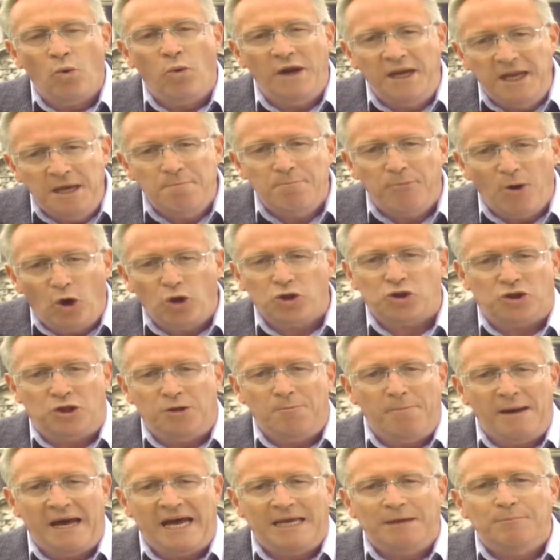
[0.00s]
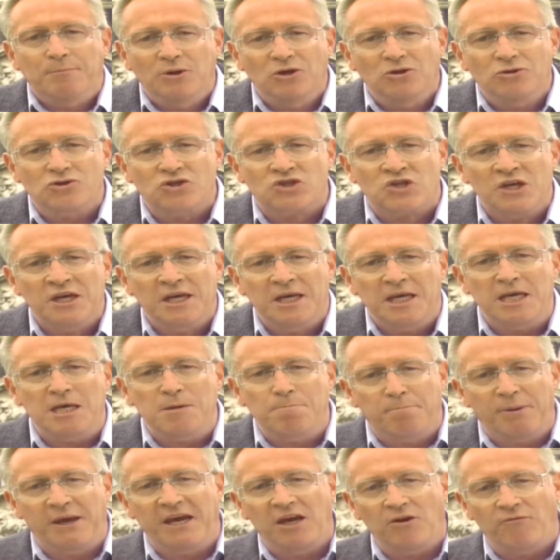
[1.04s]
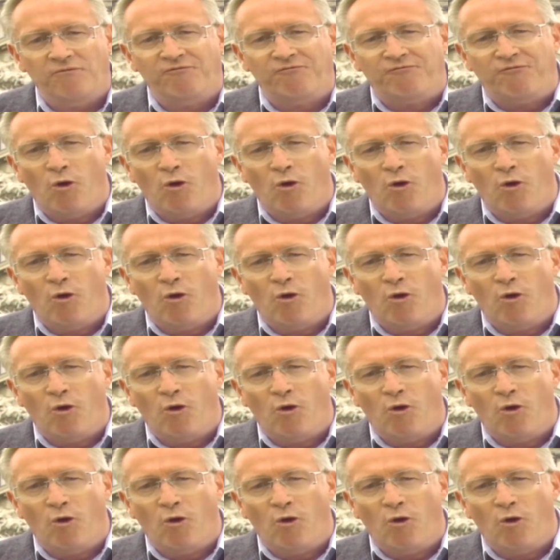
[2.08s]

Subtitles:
When he bought the Bibles, he paid